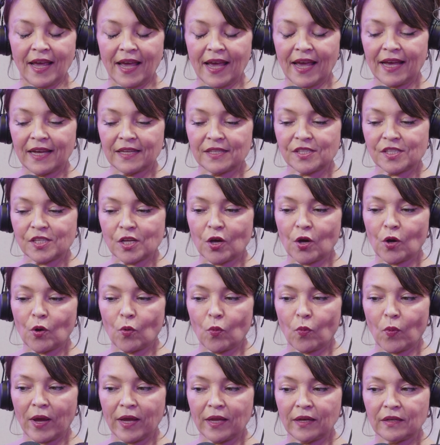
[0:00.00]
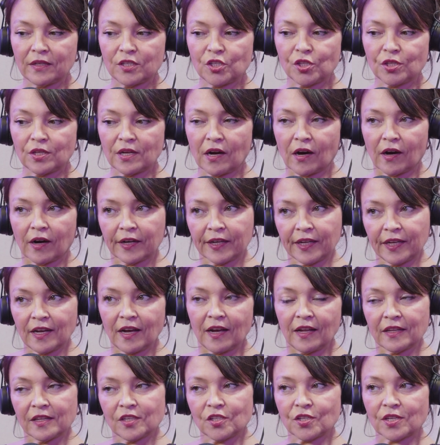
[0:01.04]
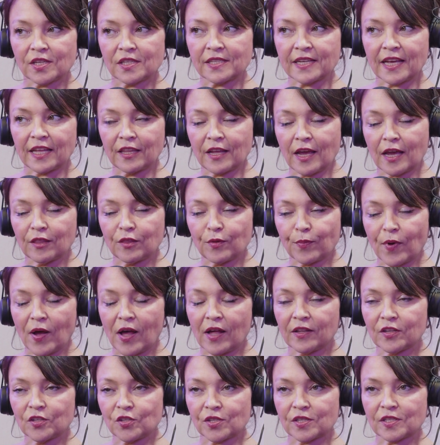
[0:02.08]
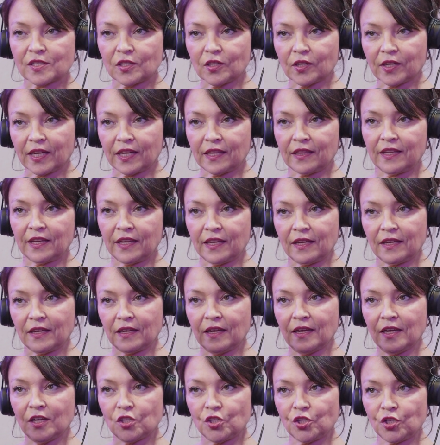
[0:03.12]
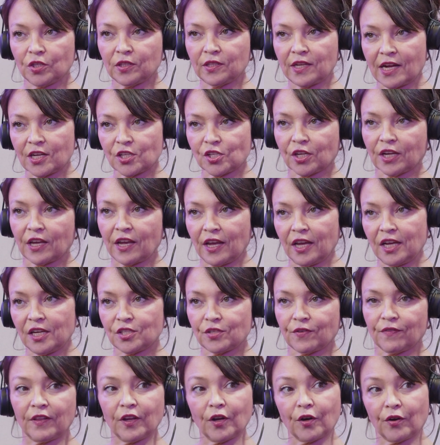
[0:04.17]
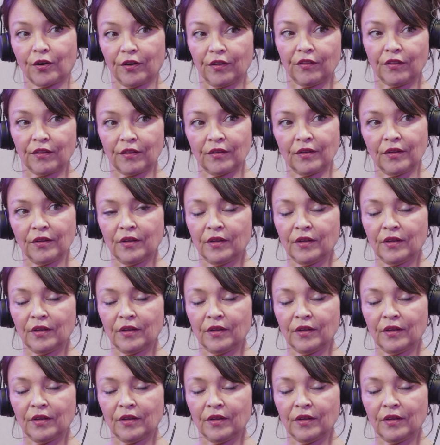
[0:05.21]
And so when archaeologists and the anthropologists look at the geologic age of the Earth,